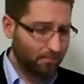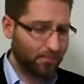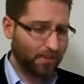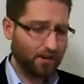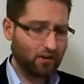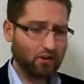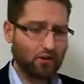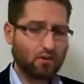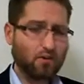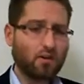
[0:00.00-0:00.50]

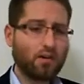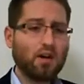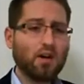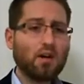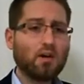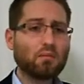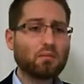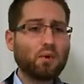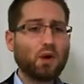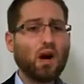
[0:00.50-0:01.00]
There are
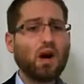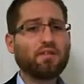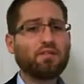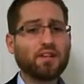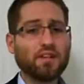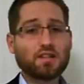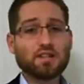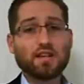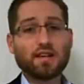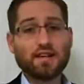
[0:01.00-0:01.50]

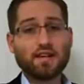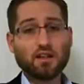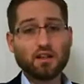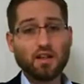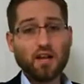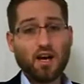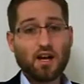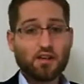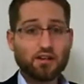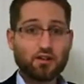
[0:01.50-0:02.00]
prophets like
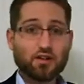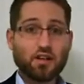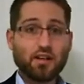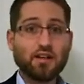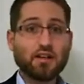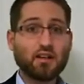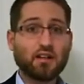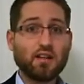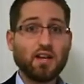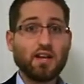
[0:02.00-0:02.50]
Elijah
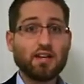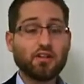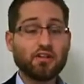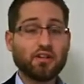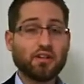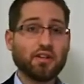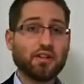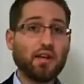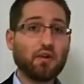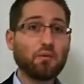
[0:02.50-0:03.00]
and
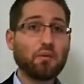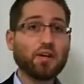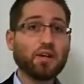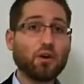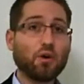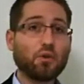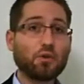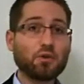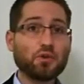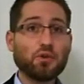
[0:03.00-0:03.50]
Elisha, and they would
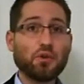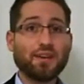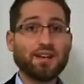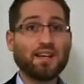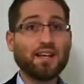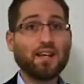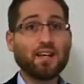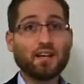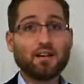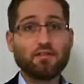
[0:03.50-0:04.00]
go to a
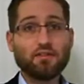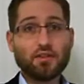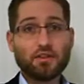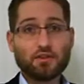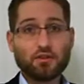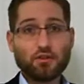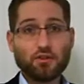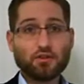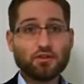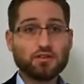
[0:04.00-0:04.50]
king of
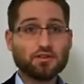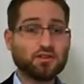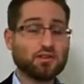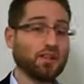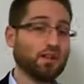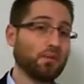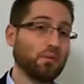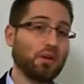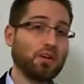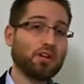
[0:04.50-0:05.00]
Israel and
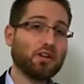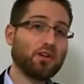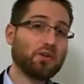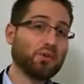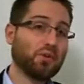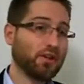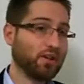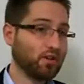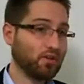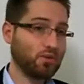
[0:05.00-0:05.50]
say, what you're
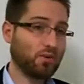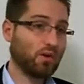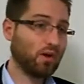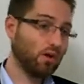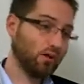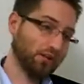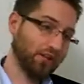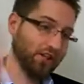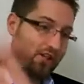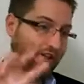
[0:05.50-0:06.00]
doing is
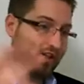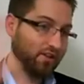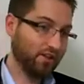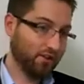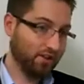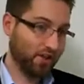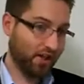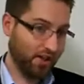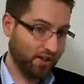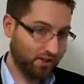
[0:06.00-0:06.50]
wrong, you need
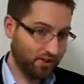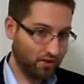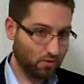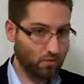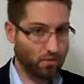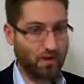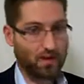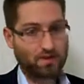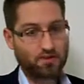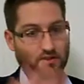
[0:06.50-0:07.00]
to change your
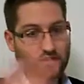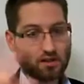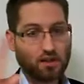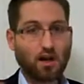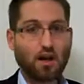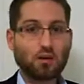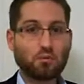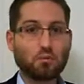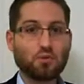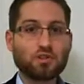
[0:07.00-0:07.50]
ways or
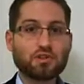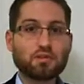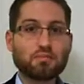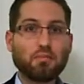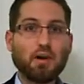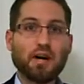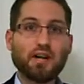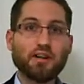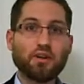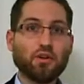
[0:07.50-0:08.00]
God will
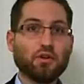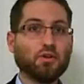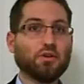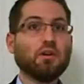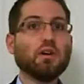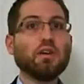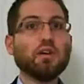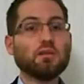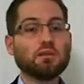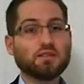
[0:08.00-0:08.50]
smite you.
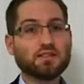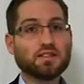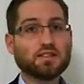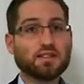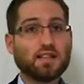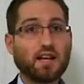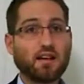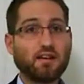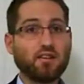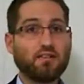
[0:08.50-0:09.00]
It was
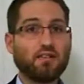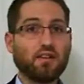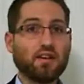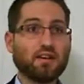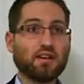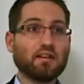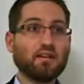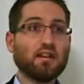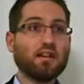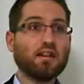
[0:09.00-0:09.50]
this kind of
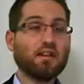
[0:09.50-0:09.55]
thing.